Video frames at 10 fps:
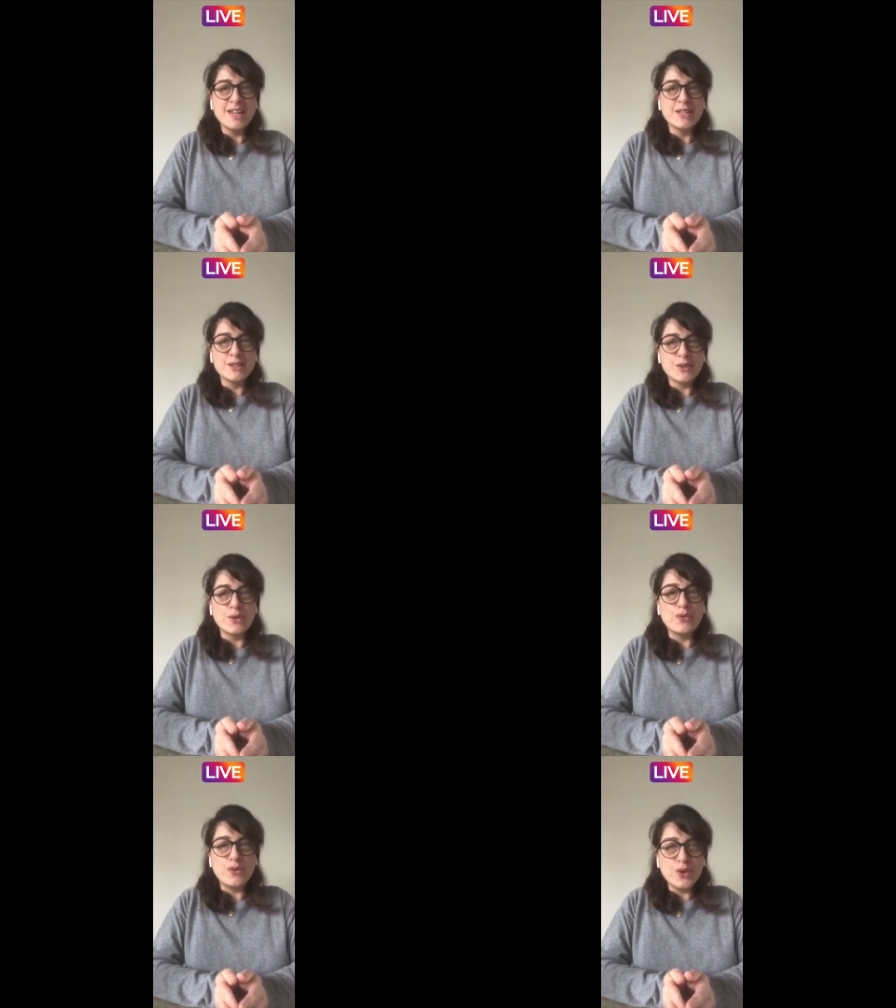So,
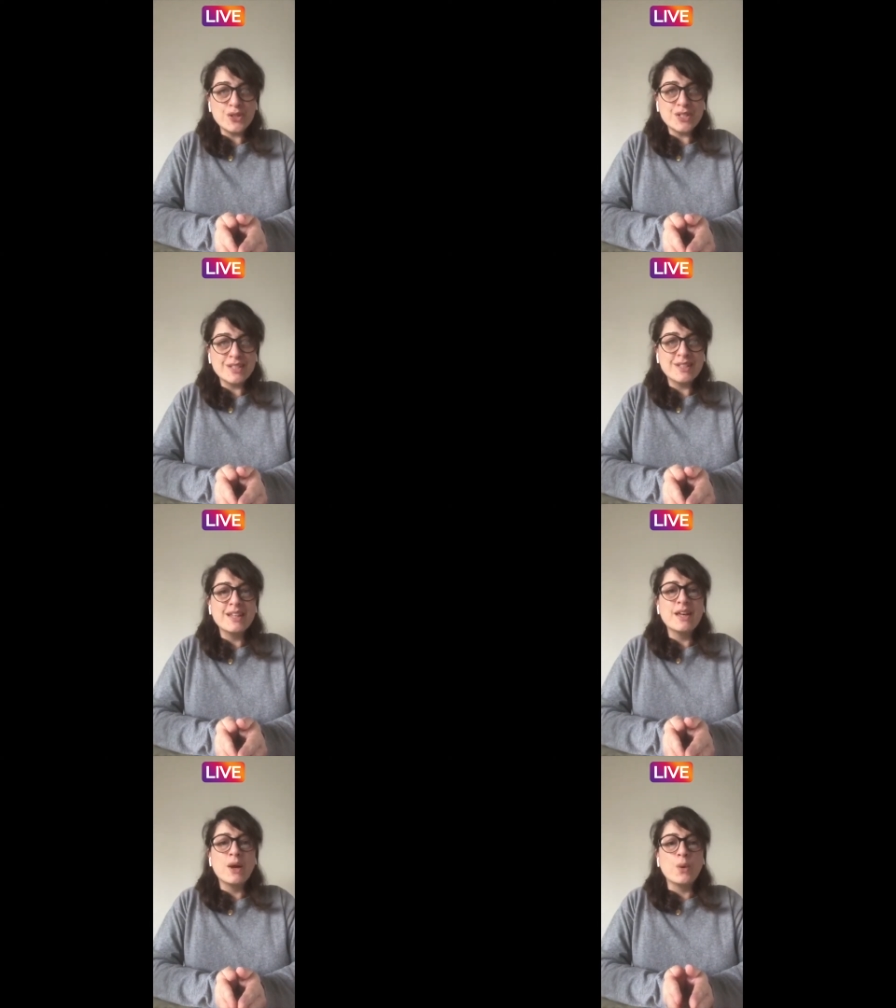first,
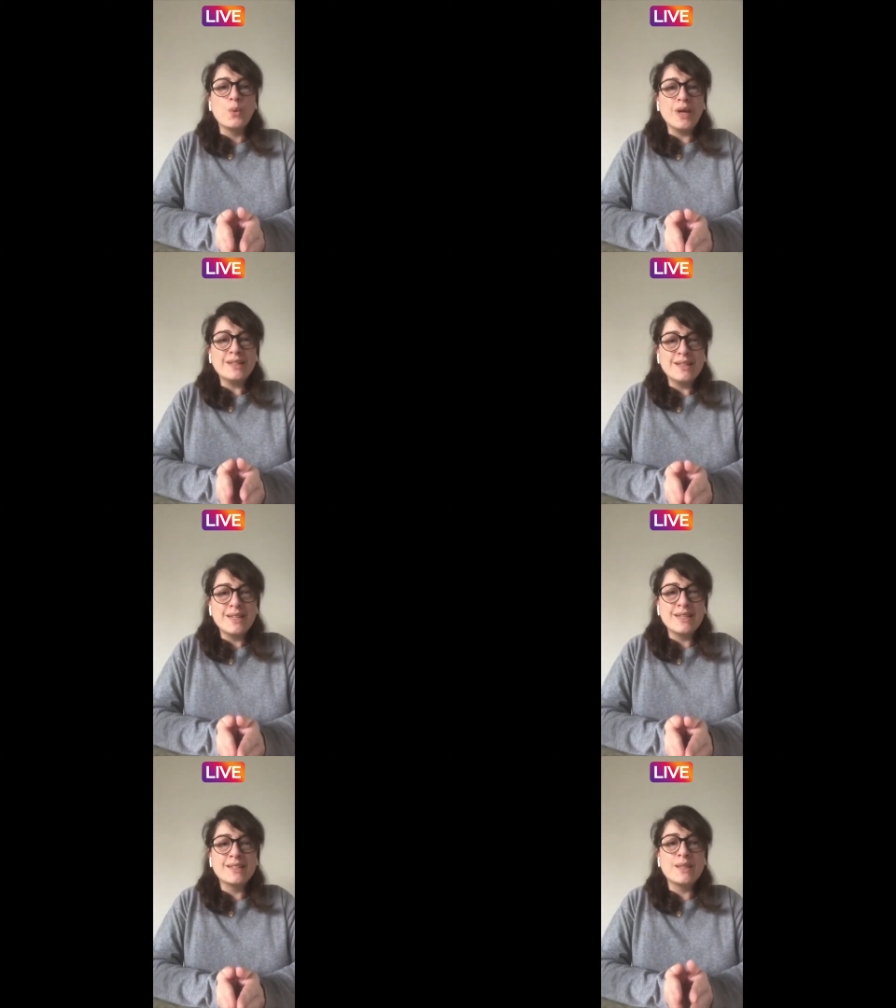what
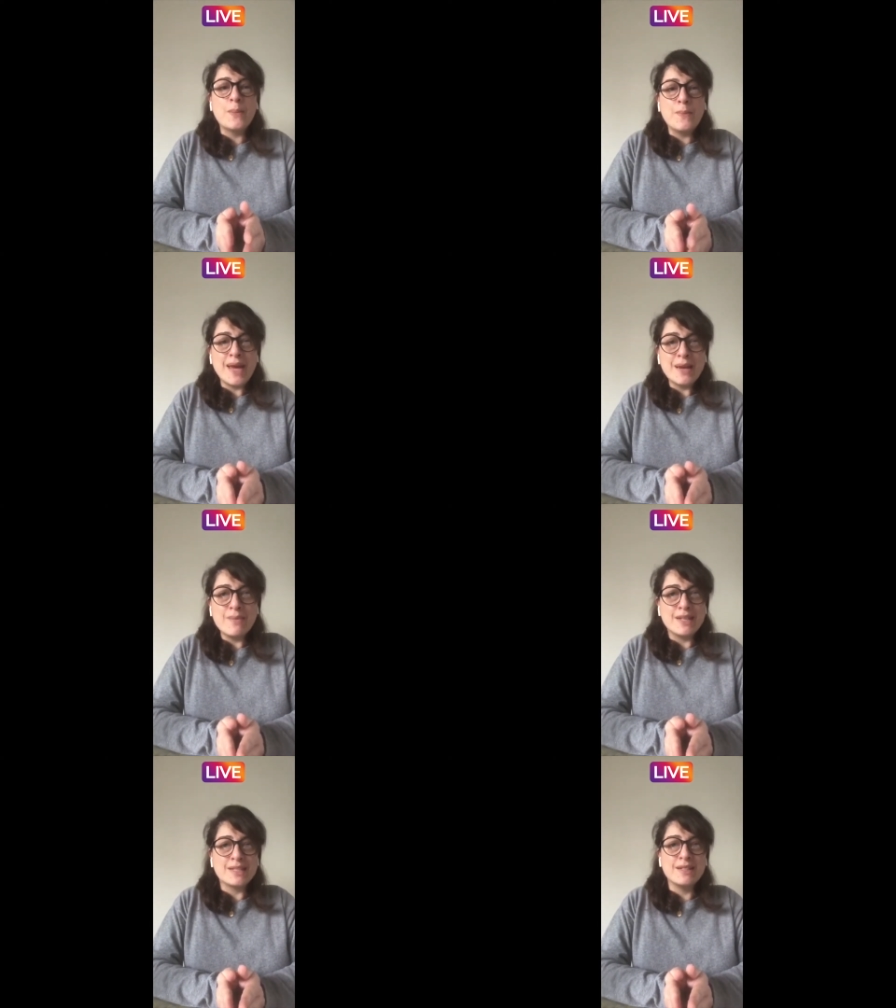is the main
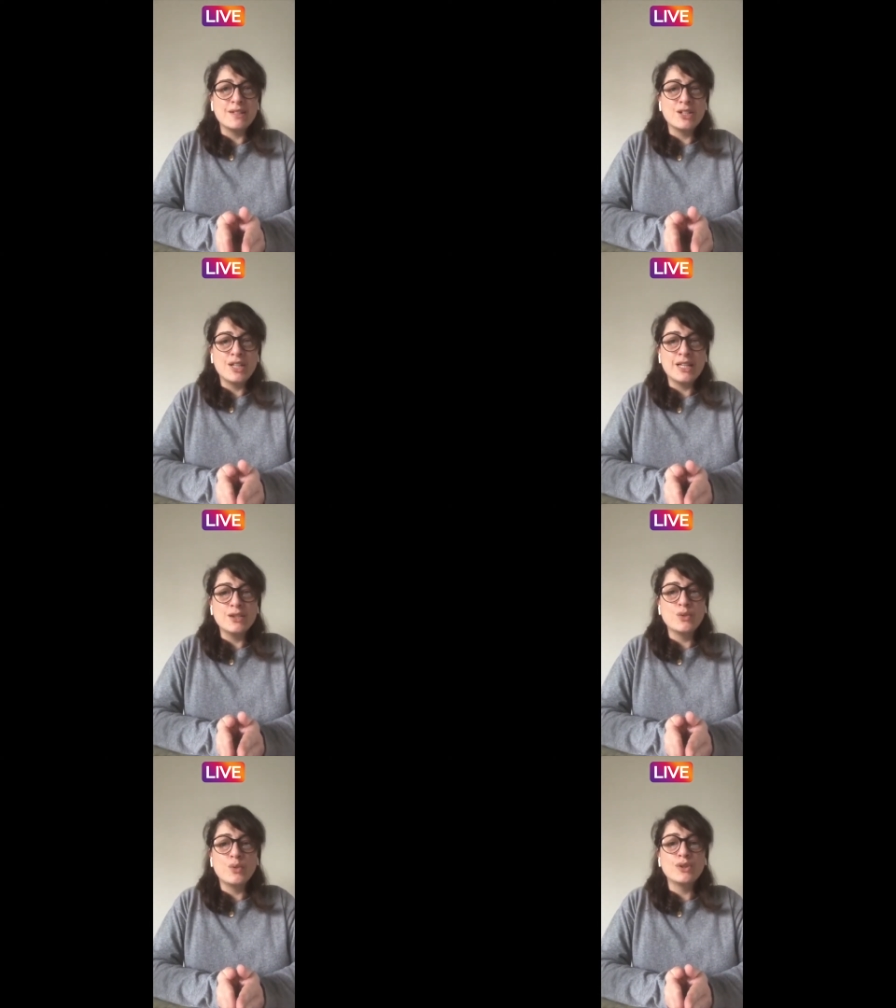message that
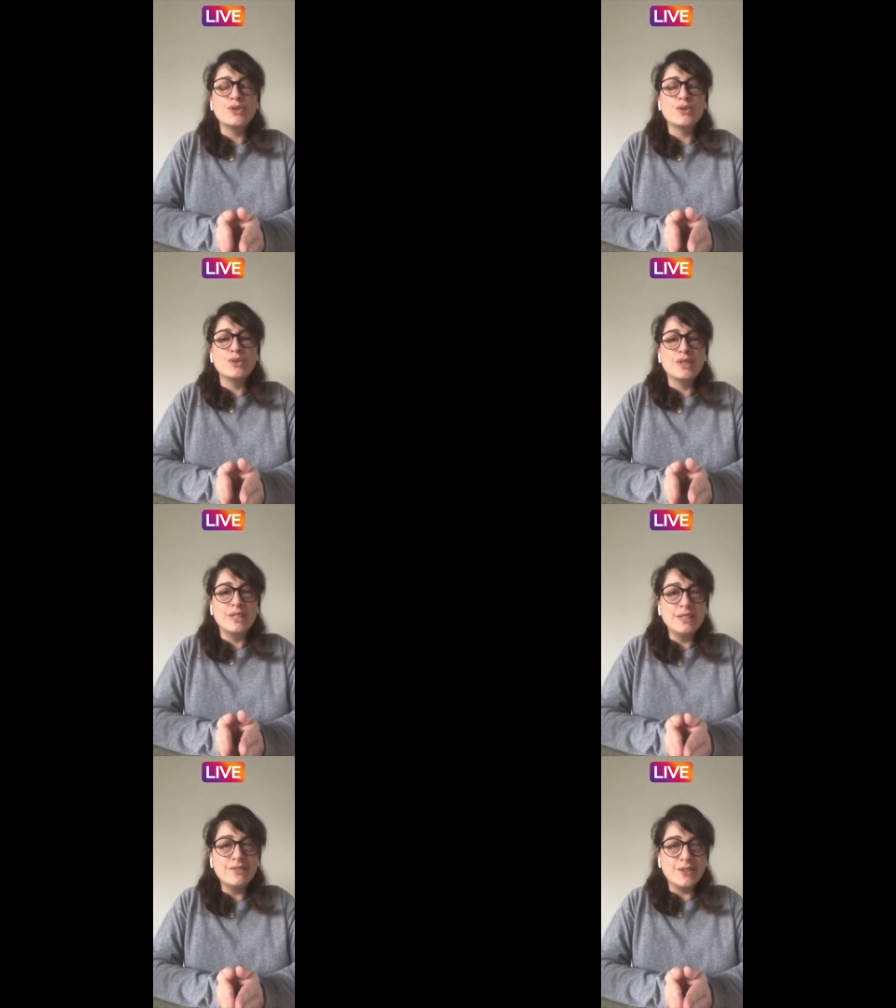you want to
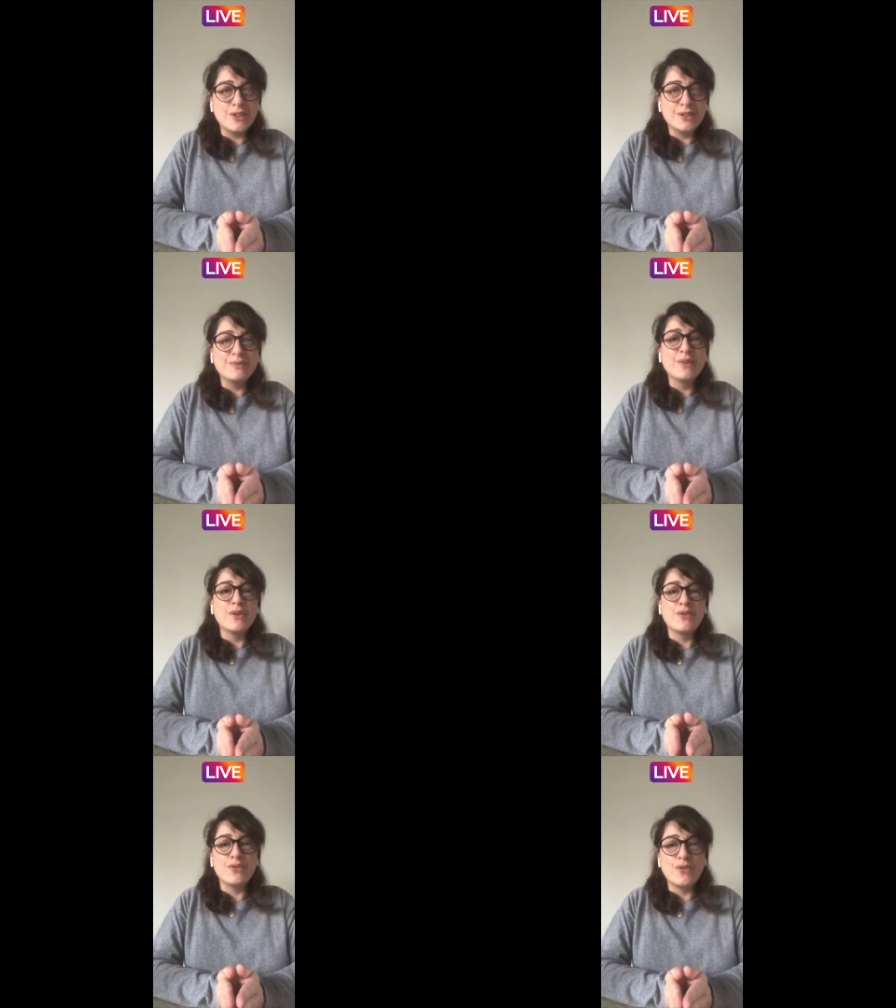deliver
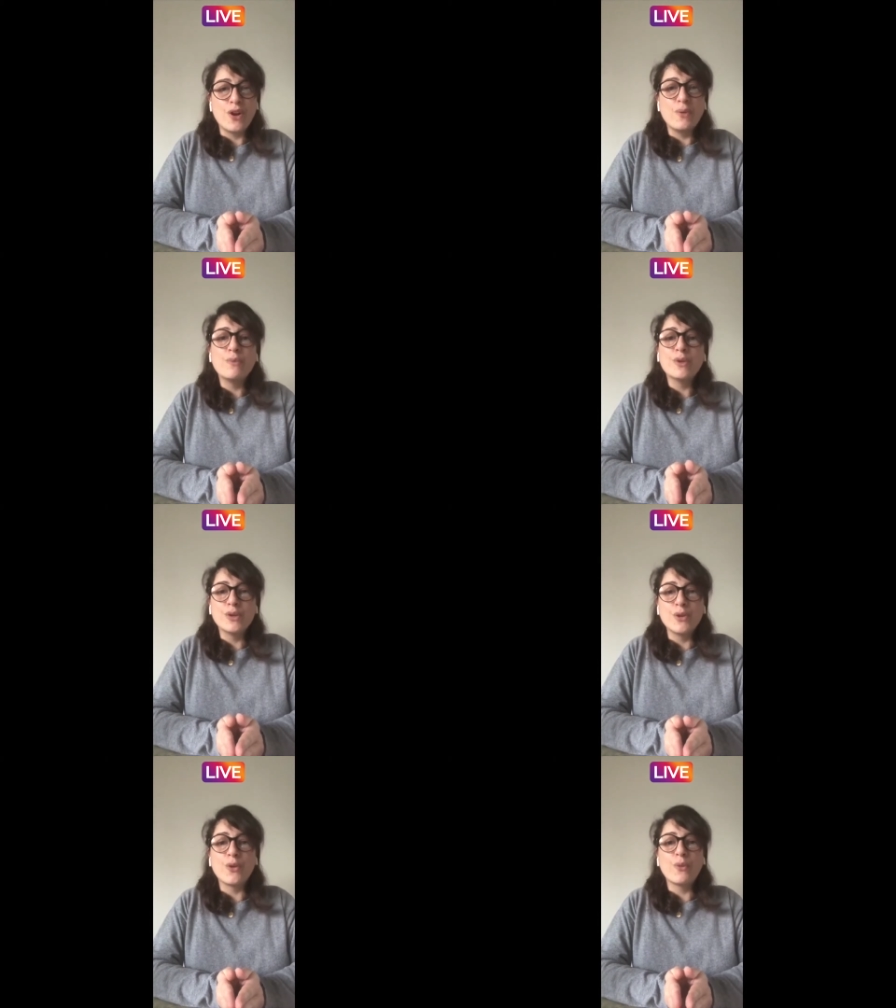from
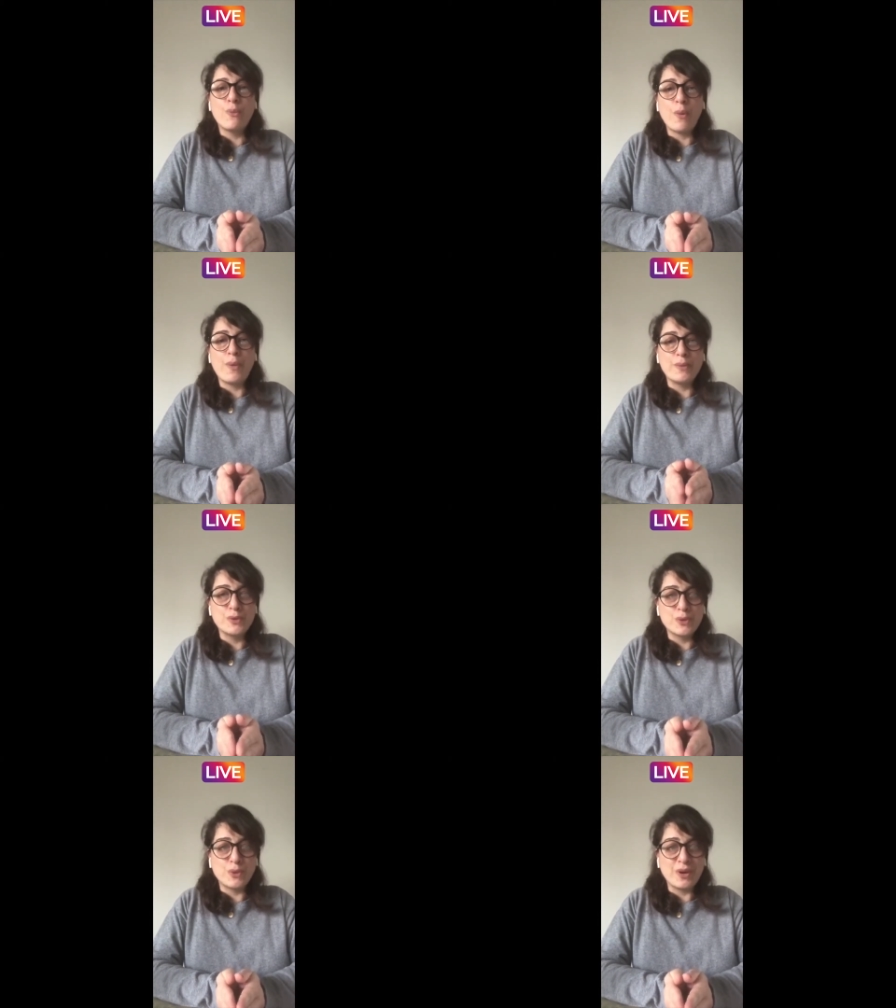your pop up
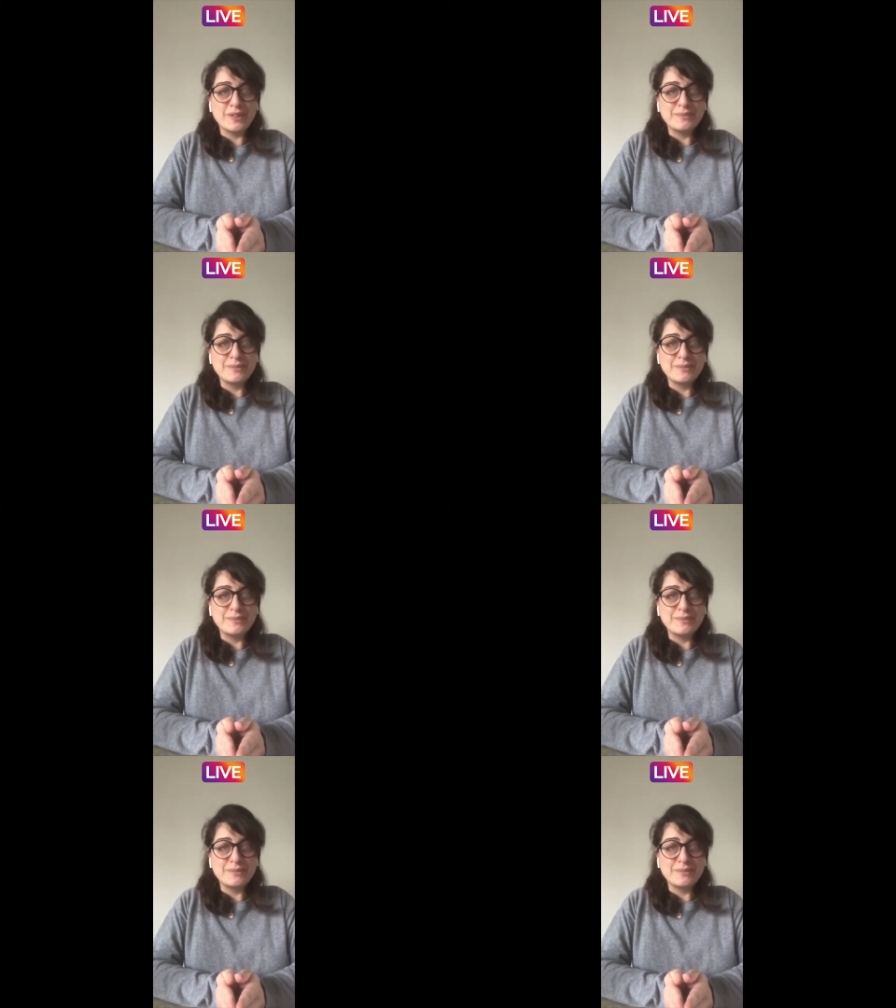store?